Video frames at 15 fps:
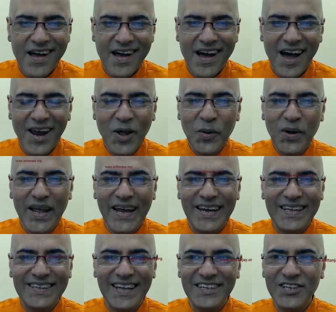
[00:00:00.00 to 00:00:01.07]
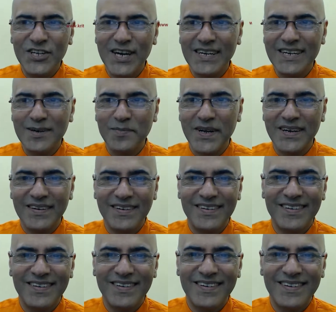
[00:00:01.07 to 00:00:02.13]
Hello, ladies and gentlemen.
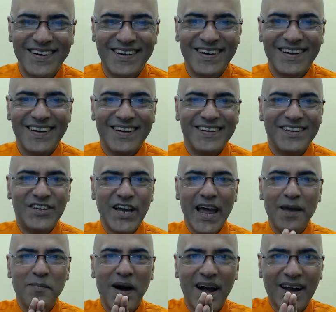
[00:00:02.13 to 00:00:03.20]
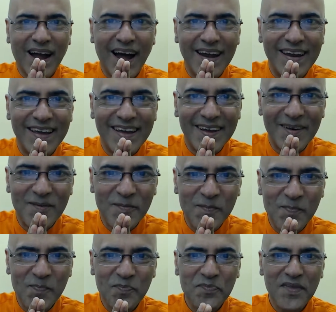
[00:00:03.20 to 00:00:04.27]
Jai Ma Kali.
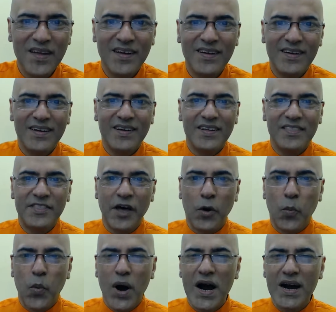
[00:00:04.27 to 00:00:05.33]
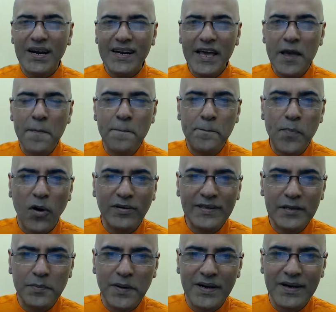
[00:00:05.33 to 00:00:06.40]
The word
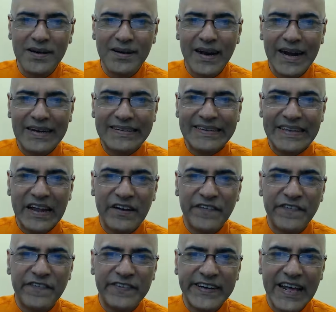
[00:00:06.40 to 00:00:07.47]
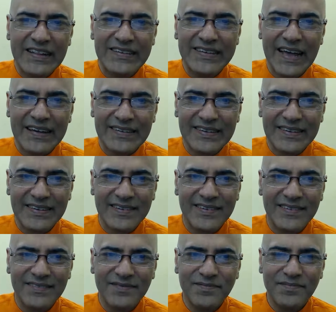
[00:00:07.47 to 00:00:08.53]
impossible itself tells us
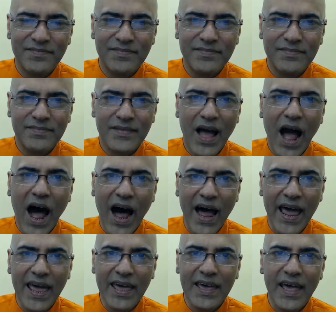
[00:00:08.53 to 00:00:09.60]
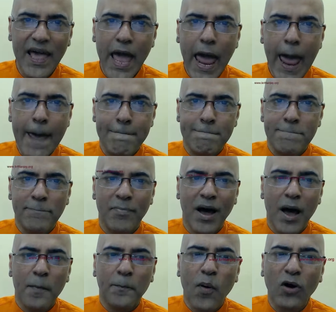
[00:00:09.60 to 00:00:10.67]
I am
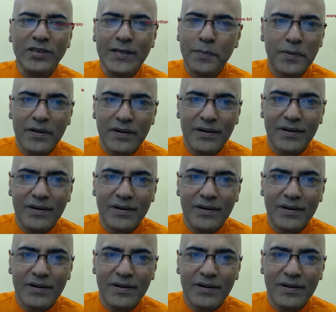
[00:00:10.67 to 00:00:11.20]
possible.